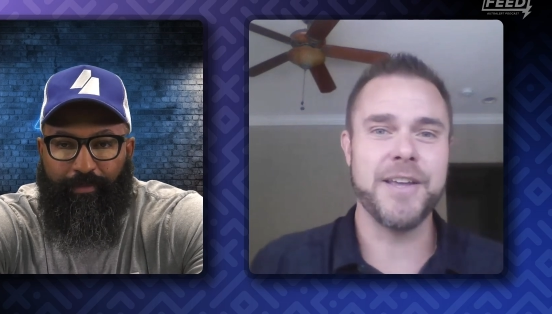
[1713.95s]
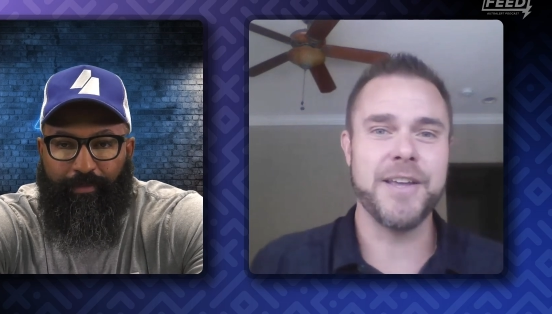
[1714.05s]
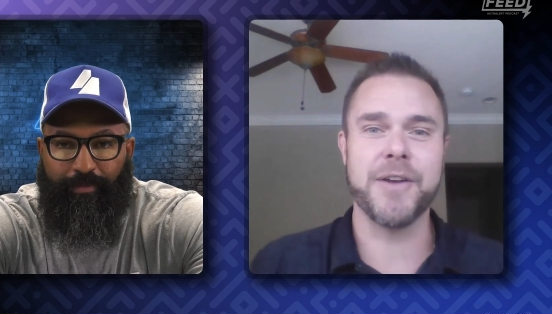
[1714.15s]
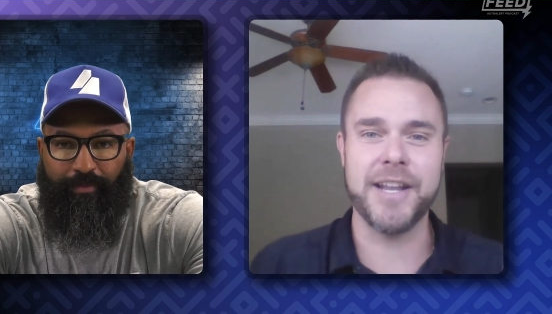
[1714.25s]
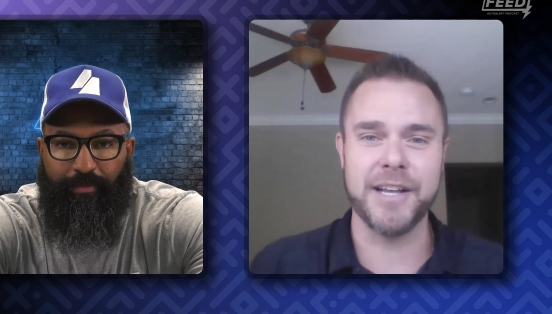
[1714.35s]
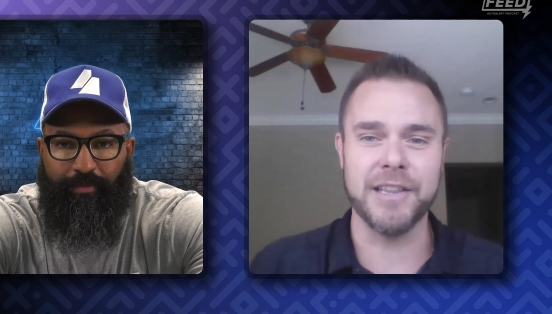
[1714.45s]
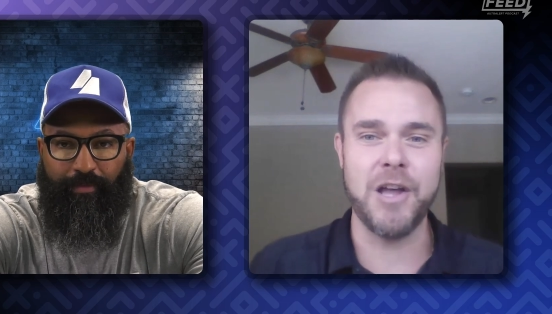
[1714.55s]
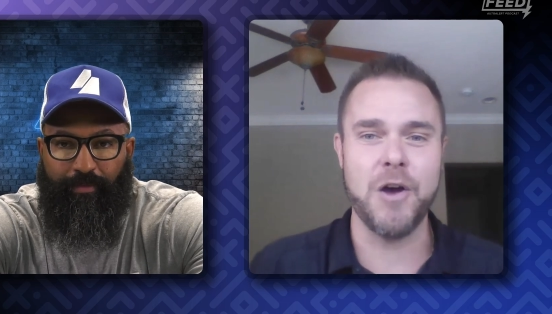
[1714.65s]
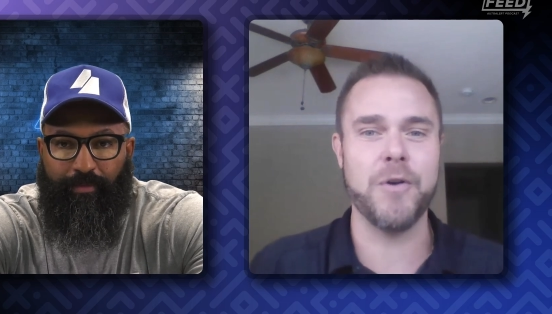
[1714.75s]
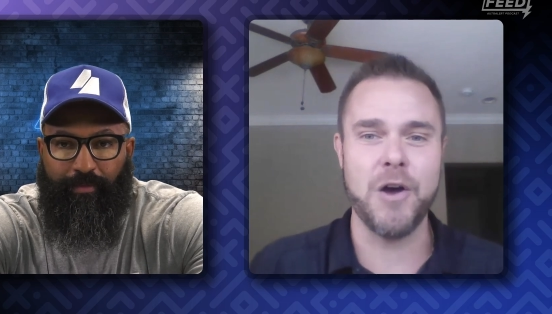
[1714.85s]
Speaker 1: you know, getting a
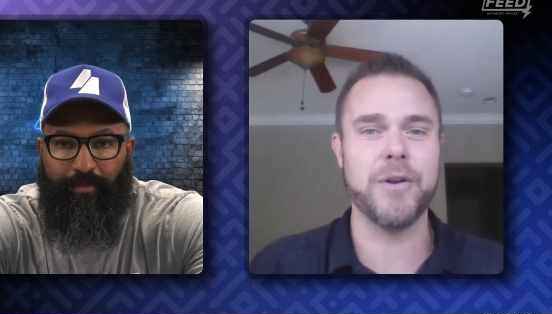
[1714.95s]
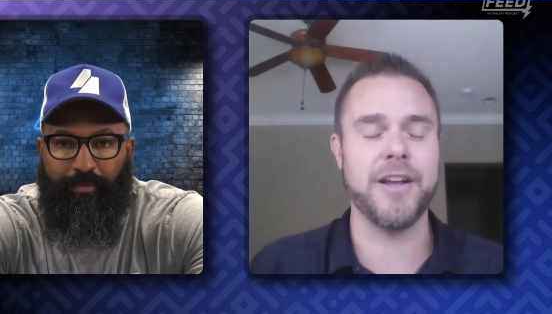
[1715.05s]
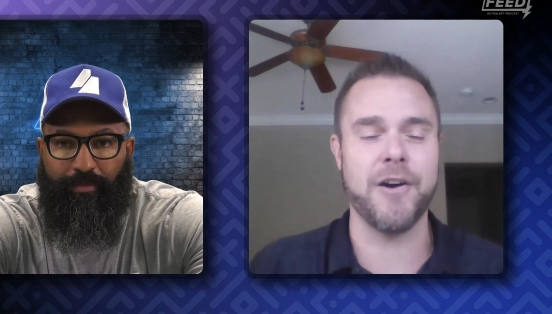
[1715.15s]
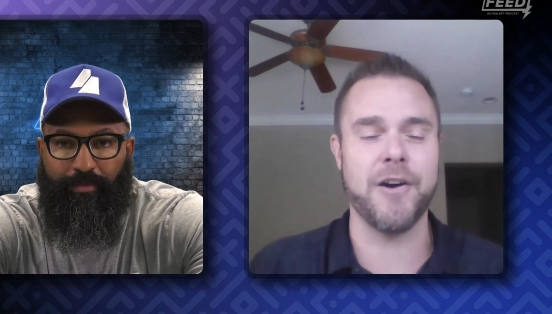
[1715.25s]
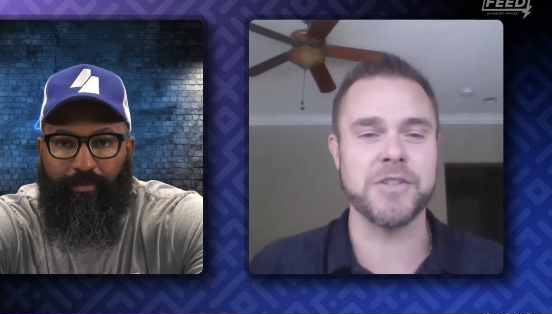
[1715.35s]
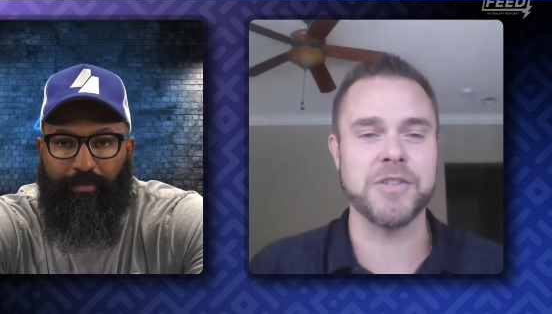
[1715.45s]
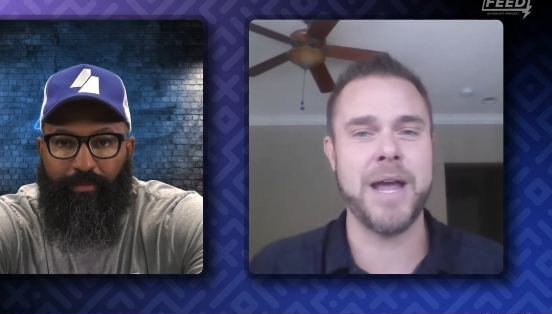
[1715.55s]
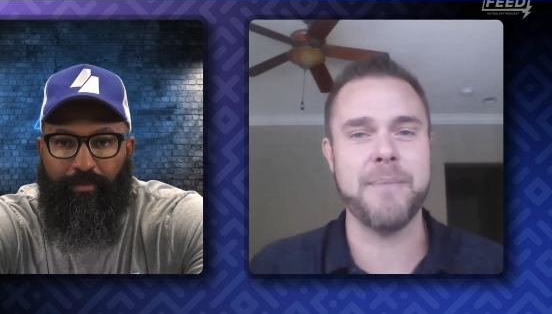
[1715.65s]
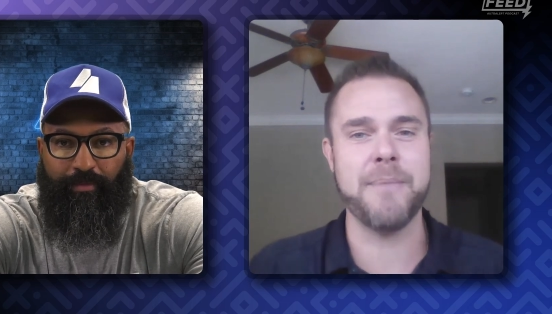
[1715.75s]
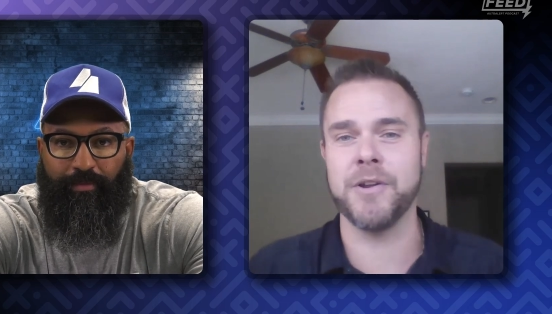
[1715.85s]
loan and getting all those
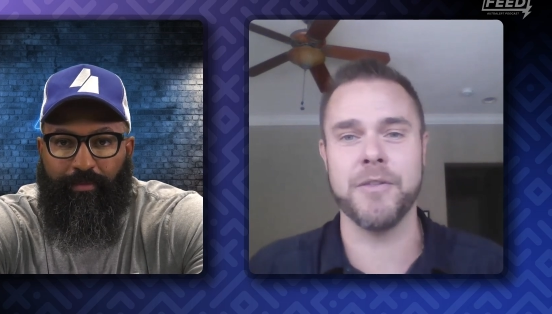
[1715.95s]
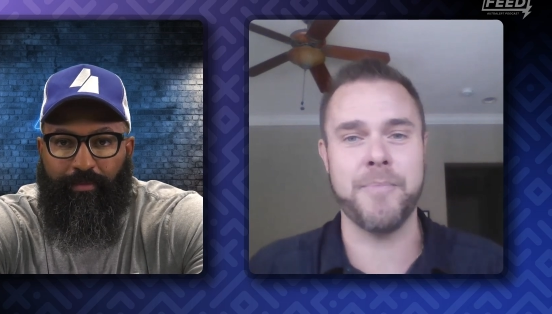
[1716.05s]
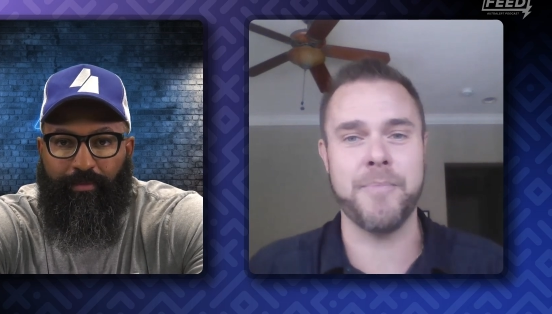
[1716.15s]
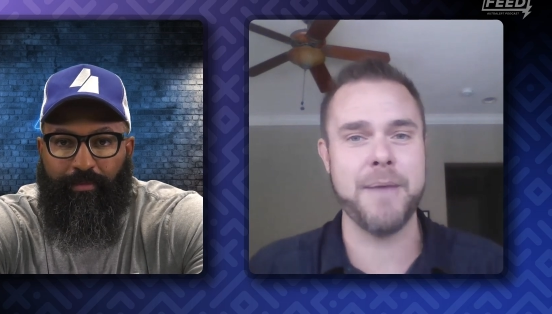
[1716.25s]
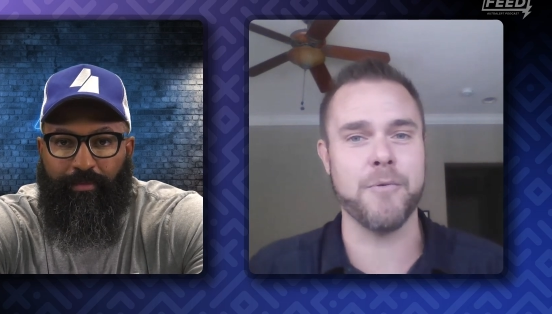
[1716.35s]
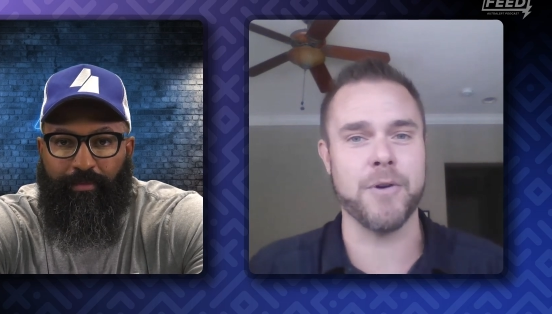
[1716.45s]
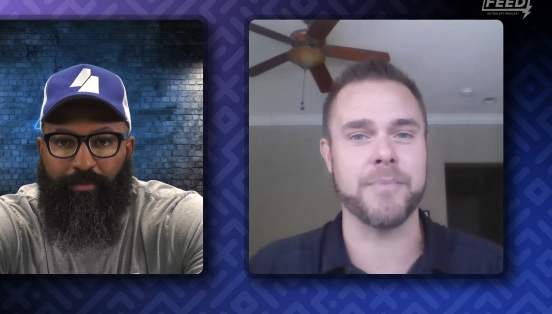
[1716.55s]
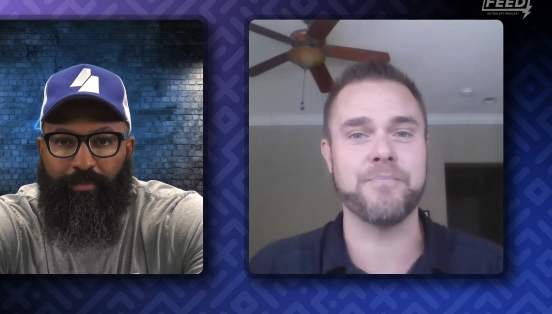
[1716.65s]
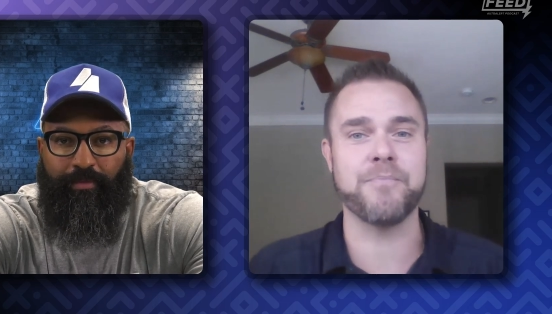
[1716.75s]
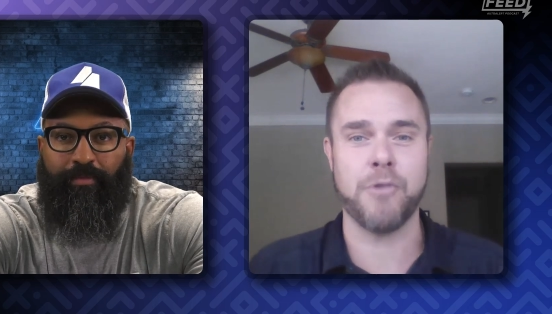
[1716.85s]
paperwork, you know, the paperwork
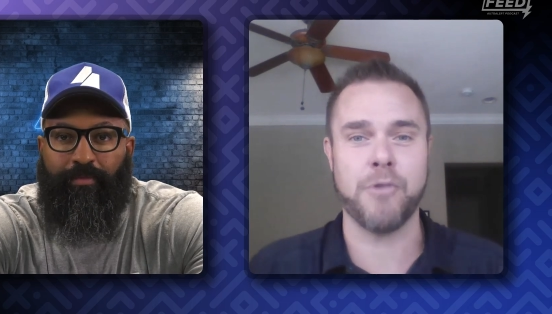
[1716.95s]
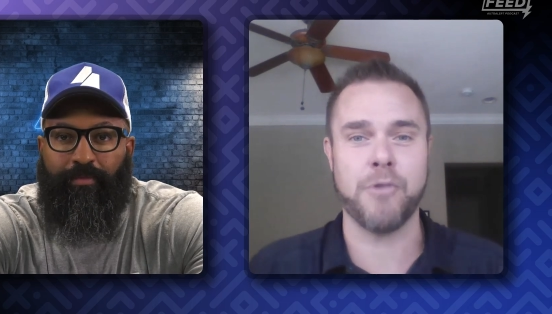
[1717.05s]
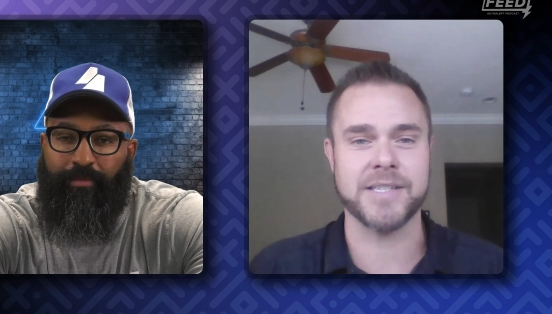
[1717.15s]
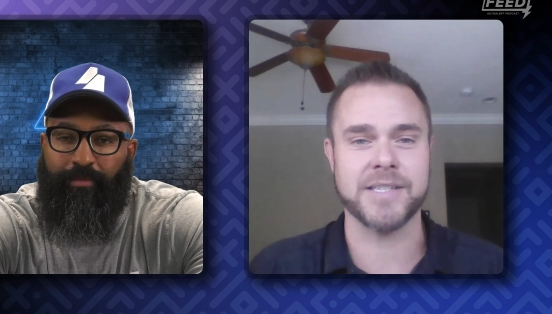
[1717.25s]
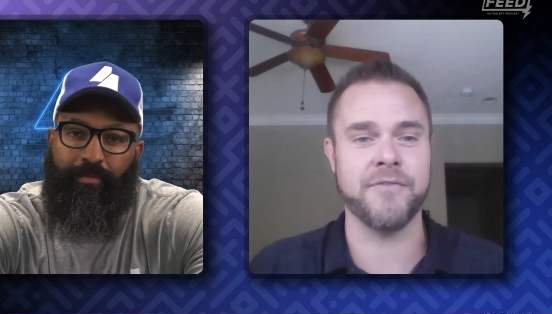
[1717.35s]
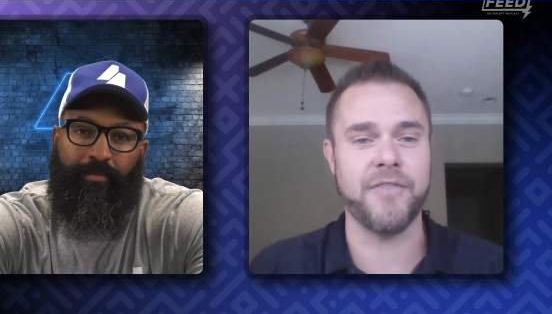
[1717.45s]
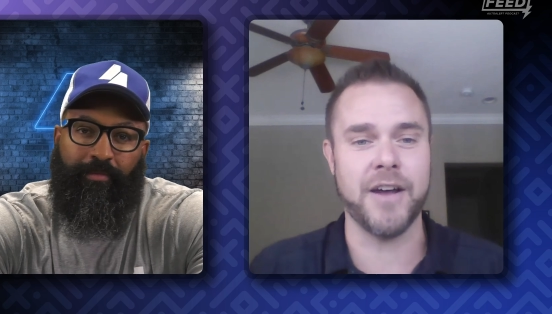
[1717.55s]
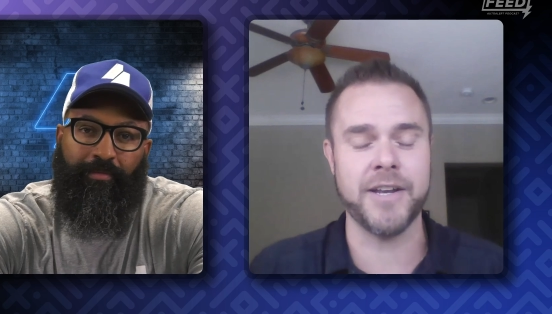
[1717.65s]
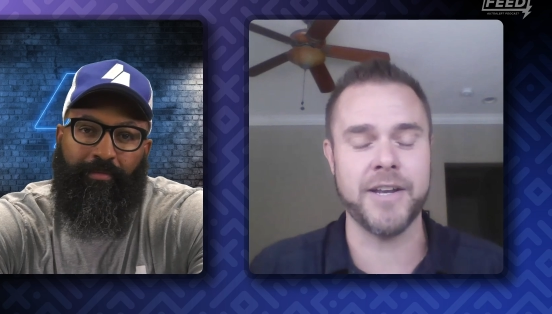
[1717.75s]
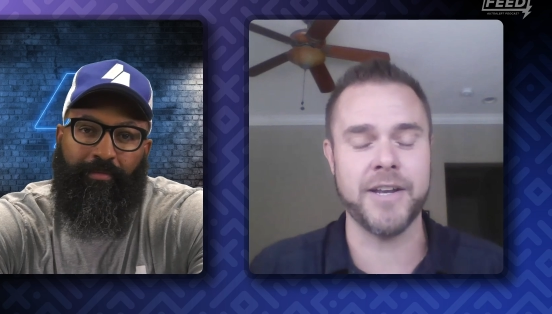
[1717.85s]
processed and
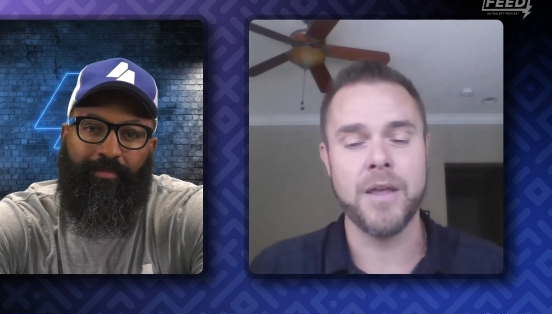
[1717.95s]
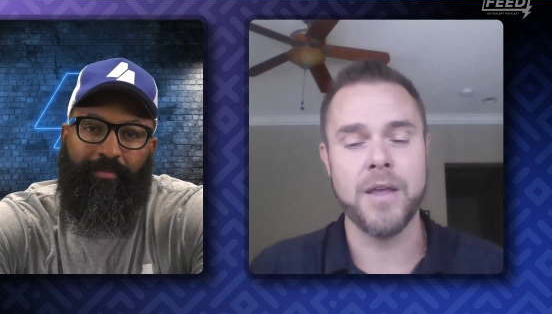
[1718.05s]
funded.